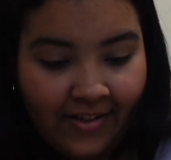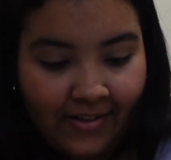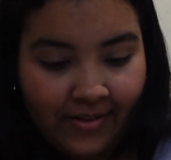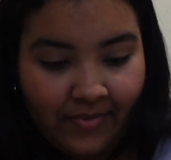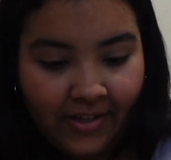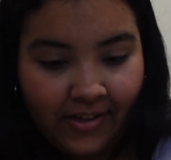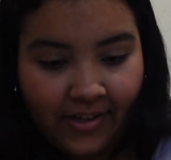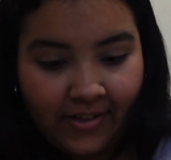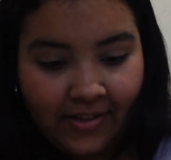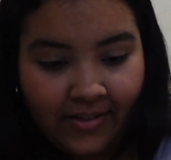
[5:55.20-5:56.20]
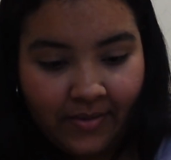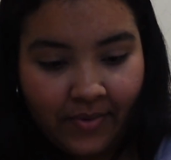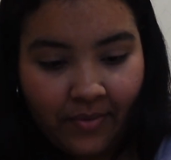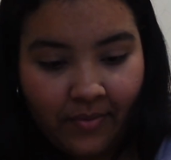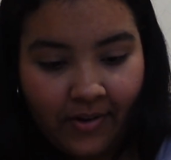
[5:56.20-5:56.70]
Let me connect it to
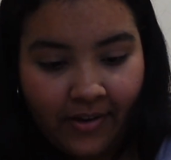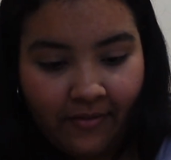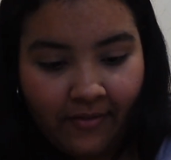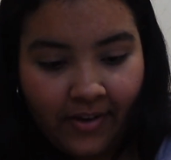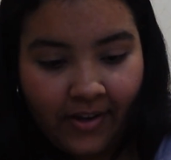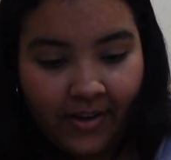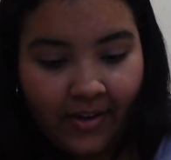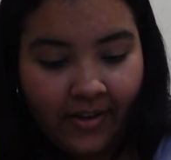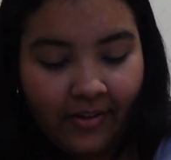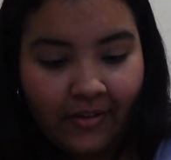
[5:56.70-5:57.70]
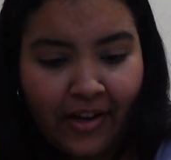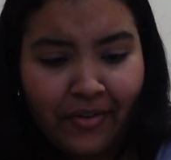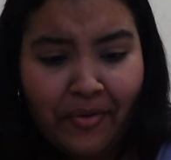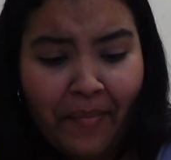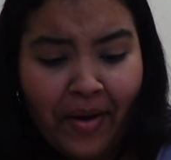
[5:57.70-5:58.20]
my Wi-Fi. I
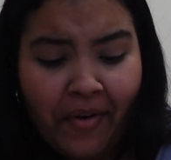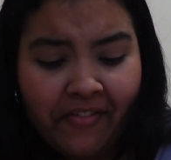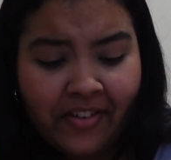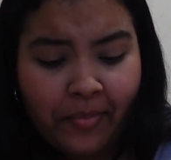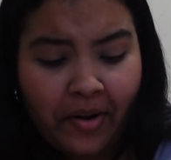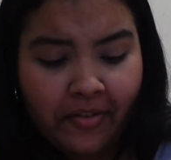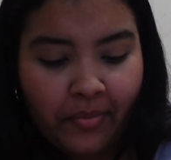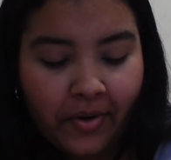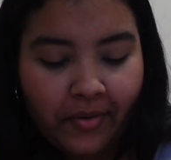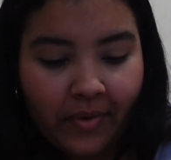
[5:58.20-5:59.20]
don't know my Wi-Fi's password.